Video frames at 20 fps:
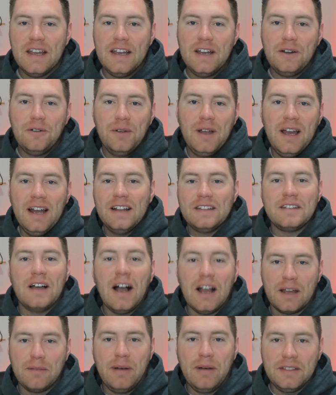we got to
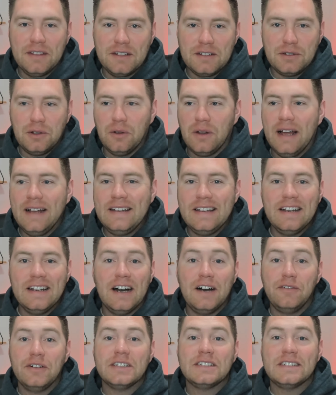talk about this whole idea
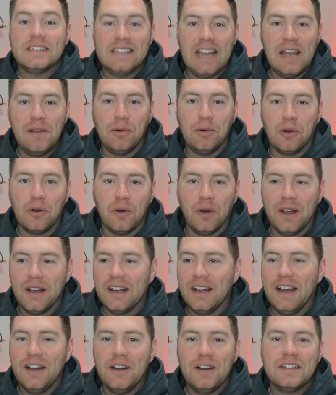of a
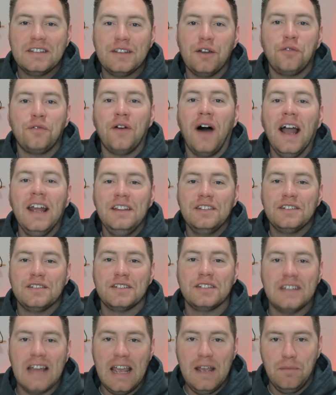stablecoin. Define
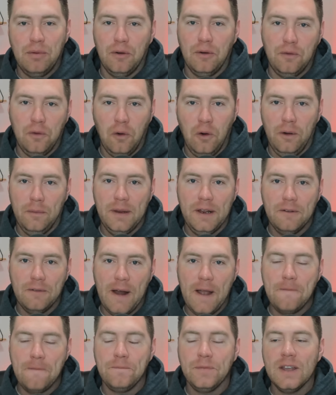stable for me,
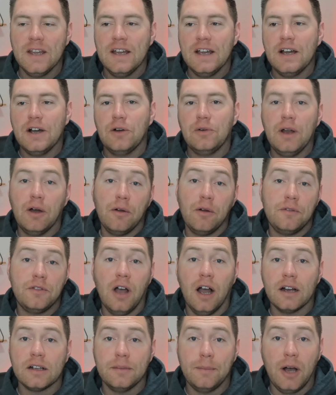right? Now, we've
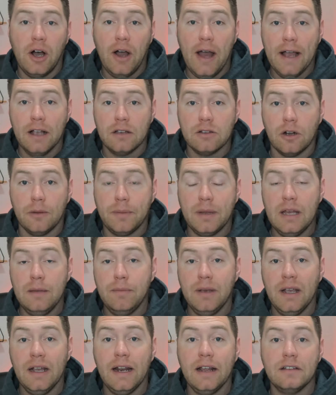talked about XRP
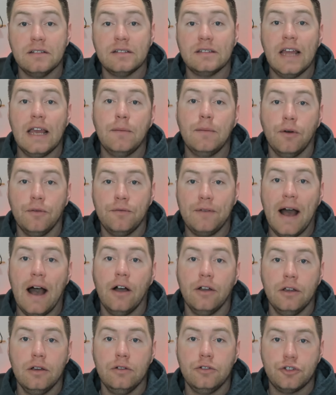being a stable
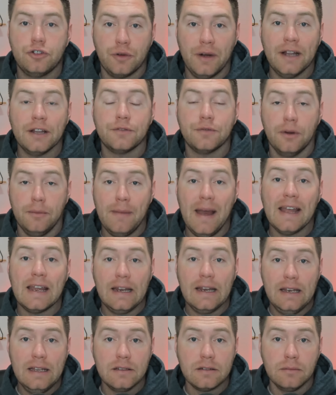value transfer
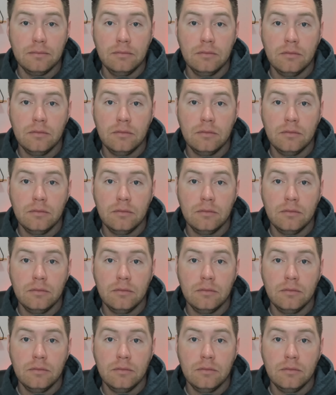mechanism,